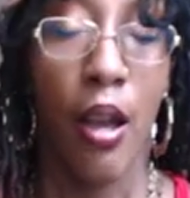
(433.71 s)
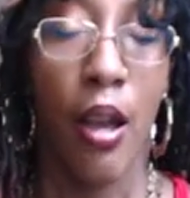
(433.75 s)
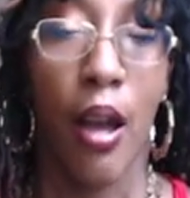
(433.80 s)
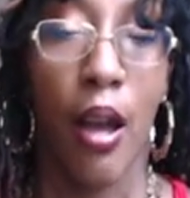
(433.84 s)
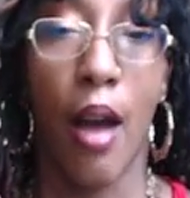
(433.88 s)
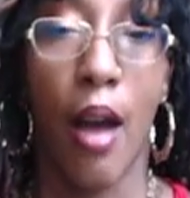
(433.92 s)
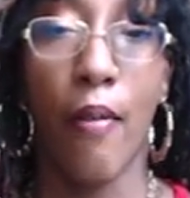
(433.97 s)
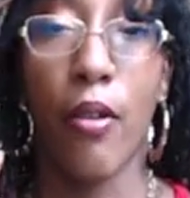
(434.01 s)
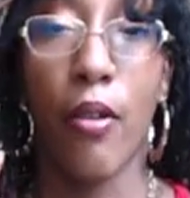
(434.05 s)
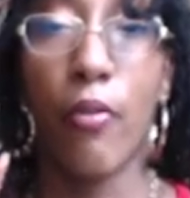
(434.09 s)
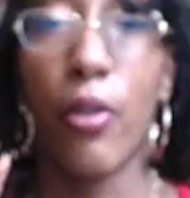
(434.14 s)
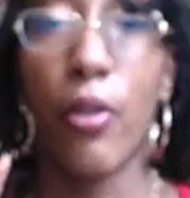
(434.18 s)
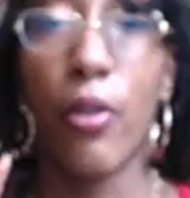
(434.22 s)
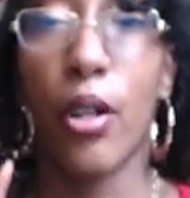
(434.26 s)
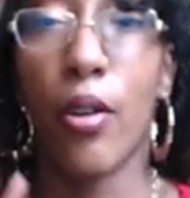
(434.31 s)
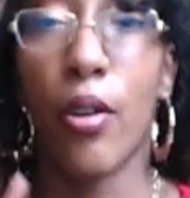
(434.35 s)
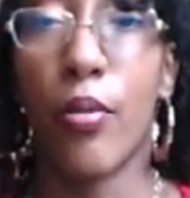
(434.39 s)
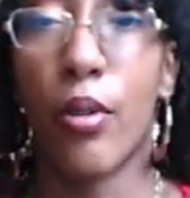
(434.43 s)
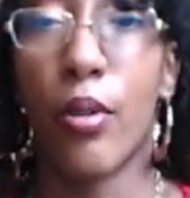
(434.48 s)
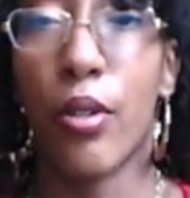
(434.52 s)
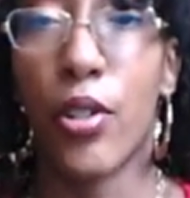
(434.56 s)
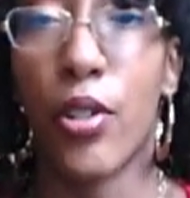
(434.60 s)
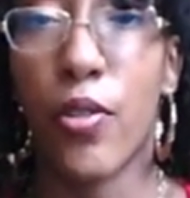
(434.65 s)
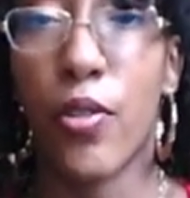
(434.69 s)
I have a video
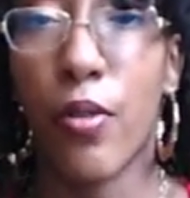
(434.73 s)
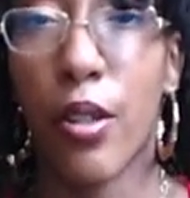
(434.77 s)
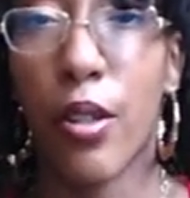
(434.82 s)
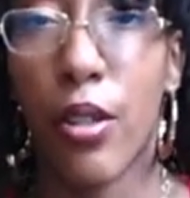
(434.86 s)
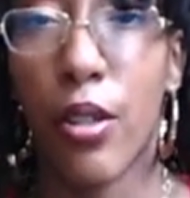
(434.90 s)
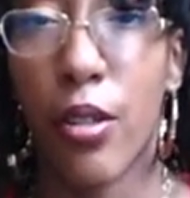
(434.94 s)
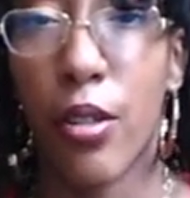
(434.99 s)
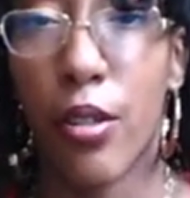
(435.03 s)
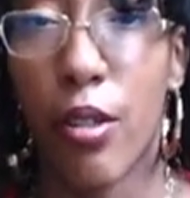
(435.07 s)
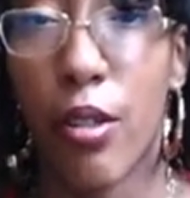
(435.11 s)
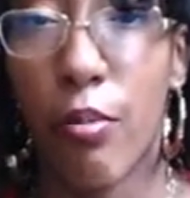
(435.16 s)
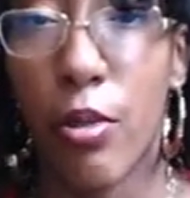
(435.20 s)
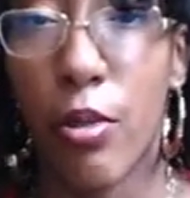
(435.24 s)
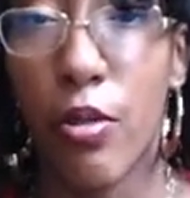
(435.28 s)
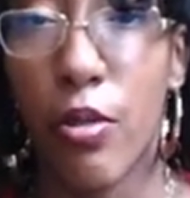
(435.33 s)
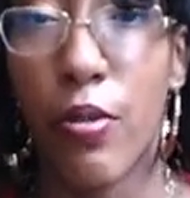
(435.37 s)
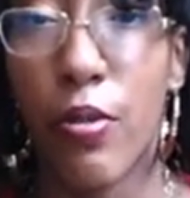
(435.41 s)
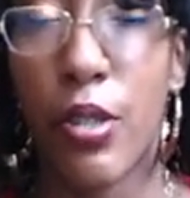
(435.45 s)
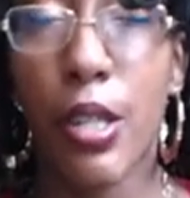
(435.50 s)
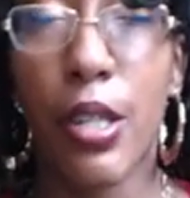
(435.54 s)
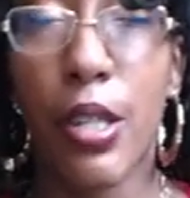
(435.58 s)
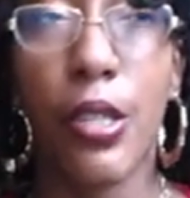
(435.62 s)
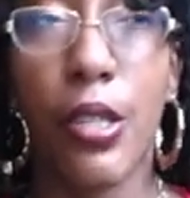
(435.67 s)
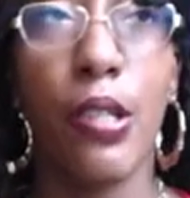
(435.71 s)
on strengthening the immune
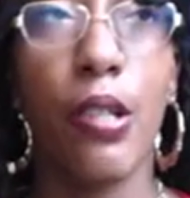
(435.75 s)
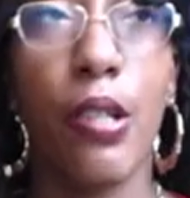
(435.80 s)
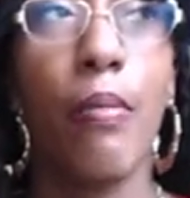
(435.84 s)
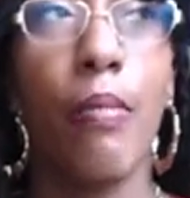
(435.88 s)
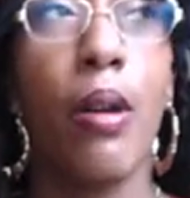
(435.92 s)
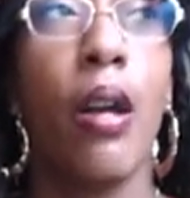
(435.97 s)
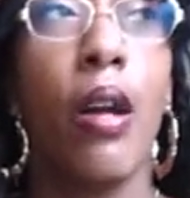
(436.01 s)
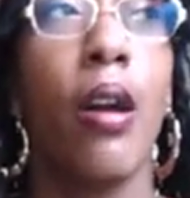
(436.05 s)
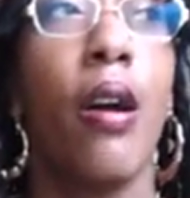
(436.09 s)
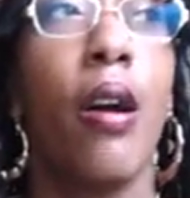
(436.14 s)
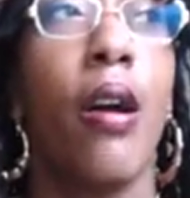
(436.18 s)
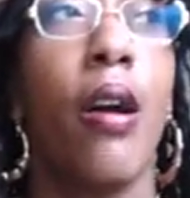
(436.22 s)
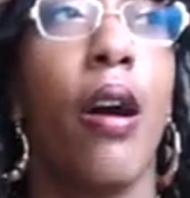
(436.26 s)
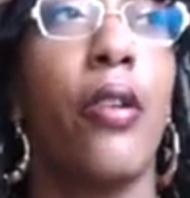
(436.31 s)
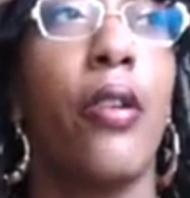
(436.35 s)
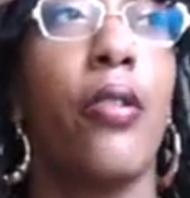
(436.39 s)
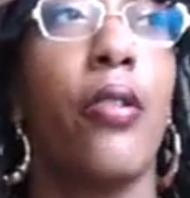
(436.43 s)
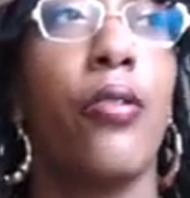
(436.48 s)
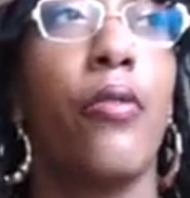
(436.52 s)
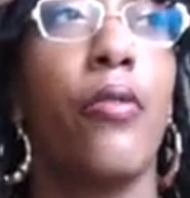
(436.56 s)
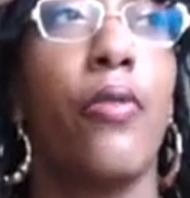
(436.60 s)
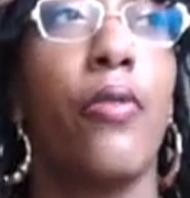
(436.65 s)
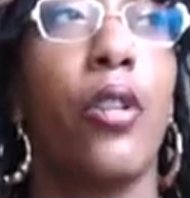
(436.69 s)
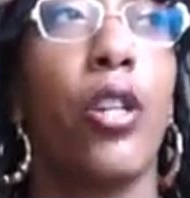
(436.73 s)
system,
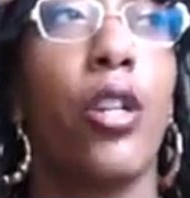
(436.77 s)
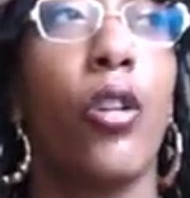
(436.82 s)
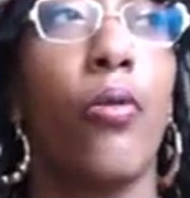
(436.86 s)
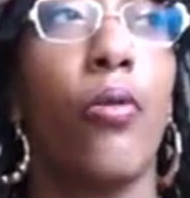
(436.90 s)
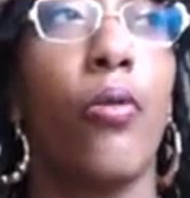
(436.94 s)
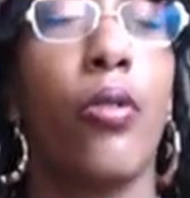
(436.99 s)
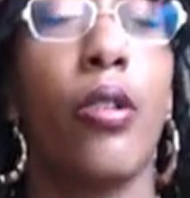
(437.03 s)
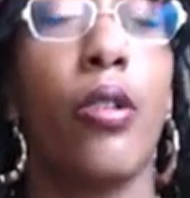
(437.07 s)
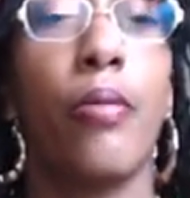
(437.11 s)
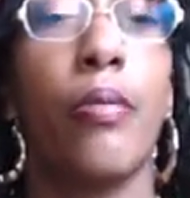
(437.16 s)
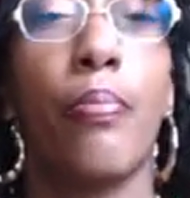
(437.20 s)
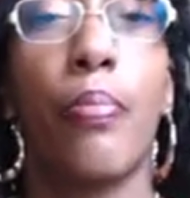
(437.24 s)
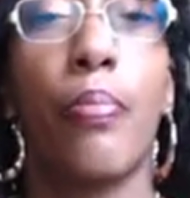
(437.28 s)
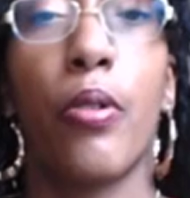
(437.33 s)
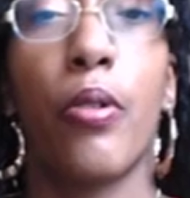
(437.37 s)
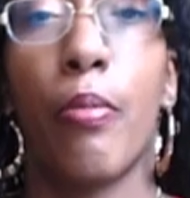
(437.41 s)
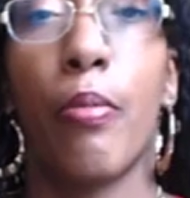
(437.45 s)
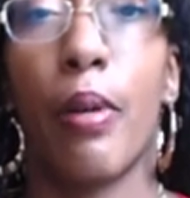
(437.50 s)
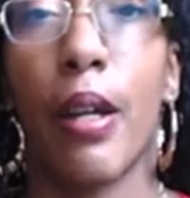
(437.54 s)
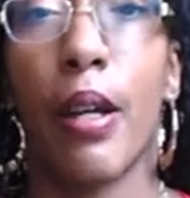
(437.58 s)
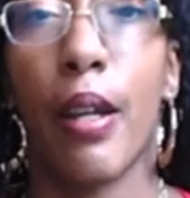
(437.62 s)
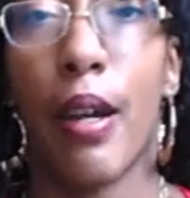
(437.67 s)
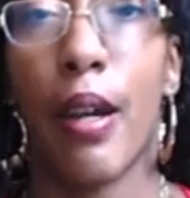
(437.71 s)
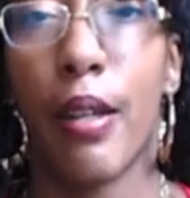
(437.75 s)
another video on
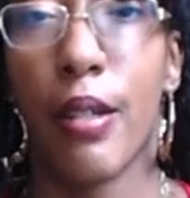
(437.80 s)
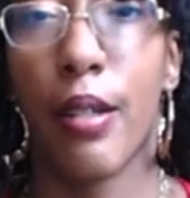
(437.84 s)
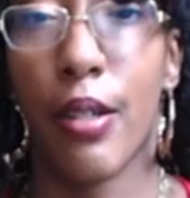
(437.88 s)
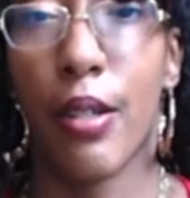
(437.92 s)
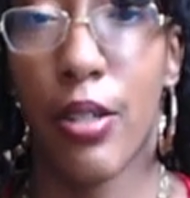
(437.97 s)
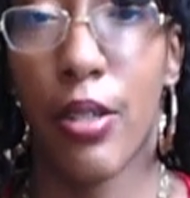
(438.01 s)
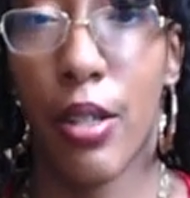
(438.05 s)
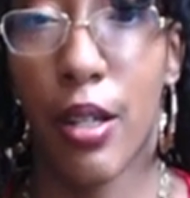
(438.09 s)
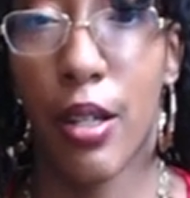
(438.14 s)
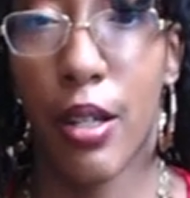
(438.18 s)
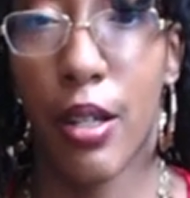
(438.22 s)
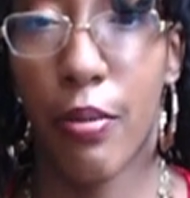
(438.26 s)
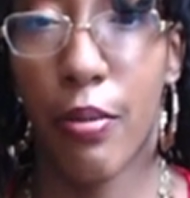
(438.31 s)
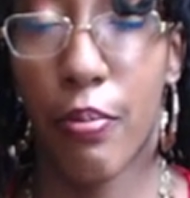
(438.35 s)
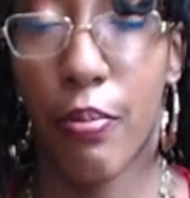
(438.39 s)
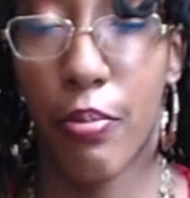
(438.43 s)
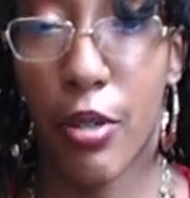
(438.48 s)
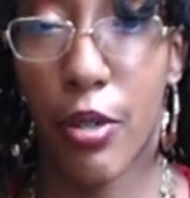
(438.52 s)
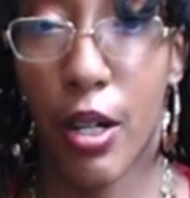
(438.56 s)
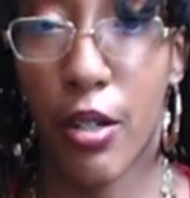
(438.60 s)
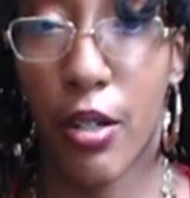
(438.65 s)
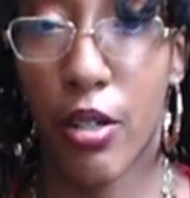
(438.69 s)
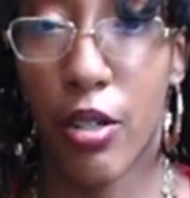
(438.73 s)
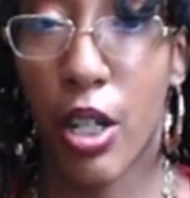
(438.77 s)
probiotics and
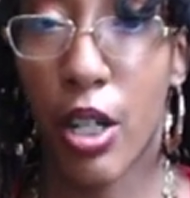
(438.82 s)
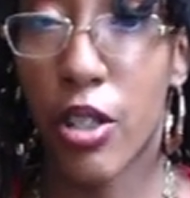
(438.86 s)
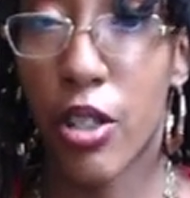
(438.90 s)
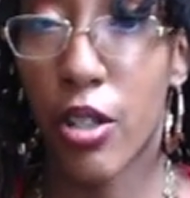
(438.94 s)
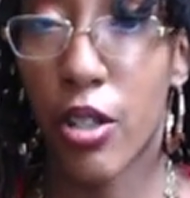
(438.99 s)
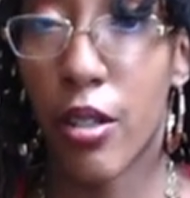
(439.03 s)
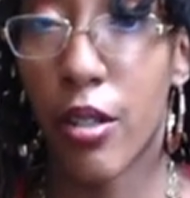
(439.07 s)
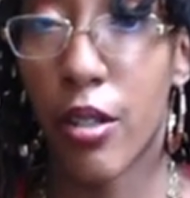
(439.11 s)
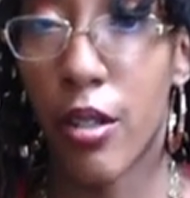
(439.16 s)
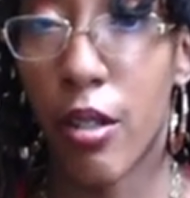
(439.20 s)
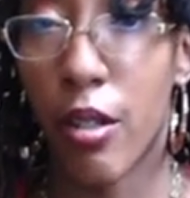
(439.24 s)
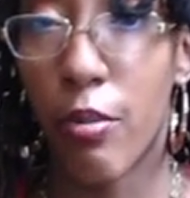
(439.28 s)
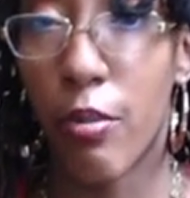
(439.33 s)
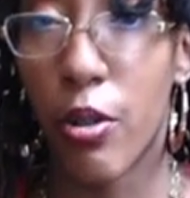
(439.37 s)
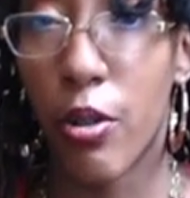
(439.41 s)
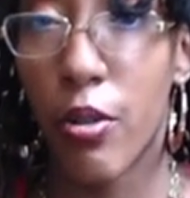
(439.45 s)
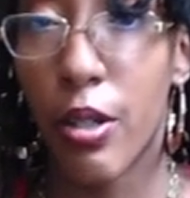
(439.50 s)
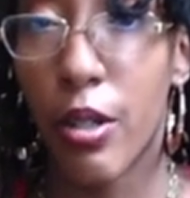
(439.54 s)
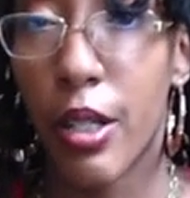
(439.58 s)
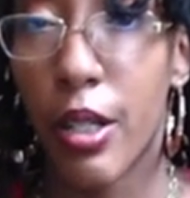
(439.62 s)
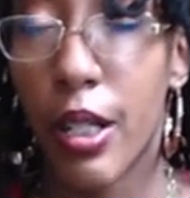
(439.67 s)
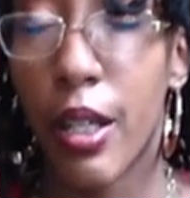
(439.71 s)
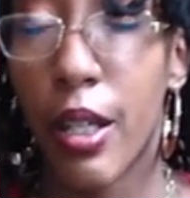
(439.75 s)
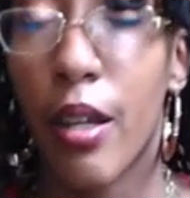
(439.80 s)
digestion and
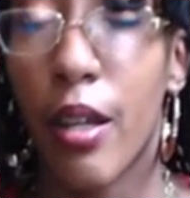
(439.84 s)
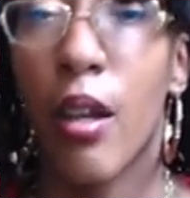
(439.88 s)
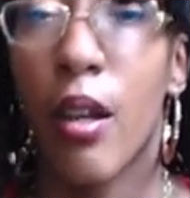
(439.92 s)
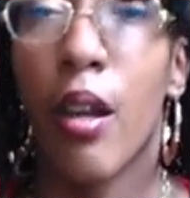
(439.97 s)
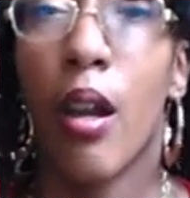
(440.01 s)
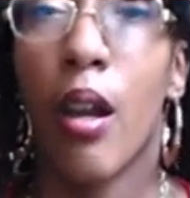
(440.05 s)
immunity.